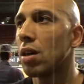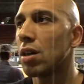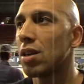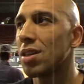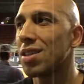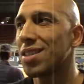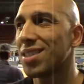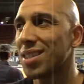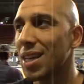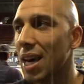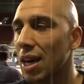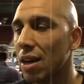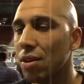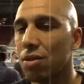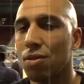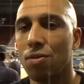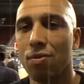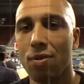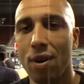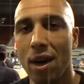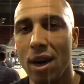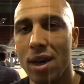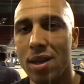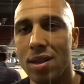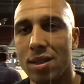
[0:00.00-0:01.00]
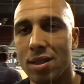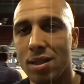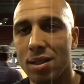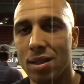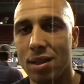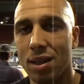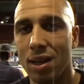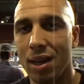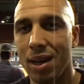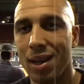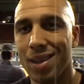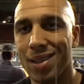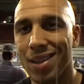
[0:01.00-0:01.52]
sacrifice
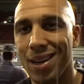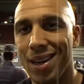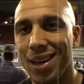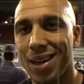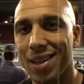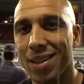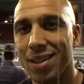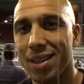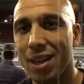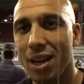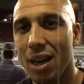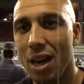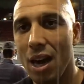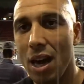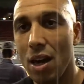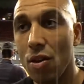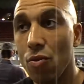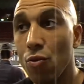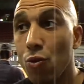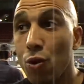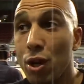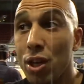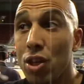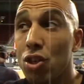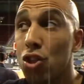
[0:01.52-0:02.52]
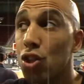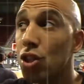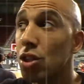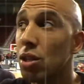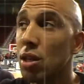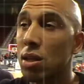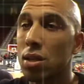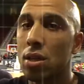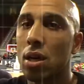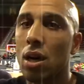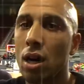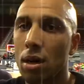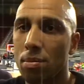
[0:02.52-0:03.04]
and reach
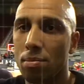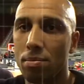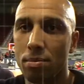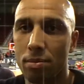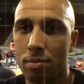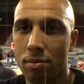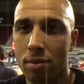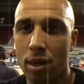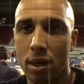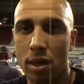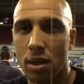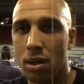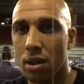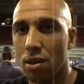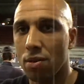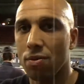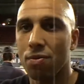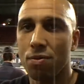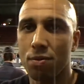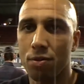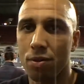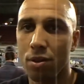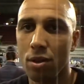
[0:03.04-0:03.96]
the top enough.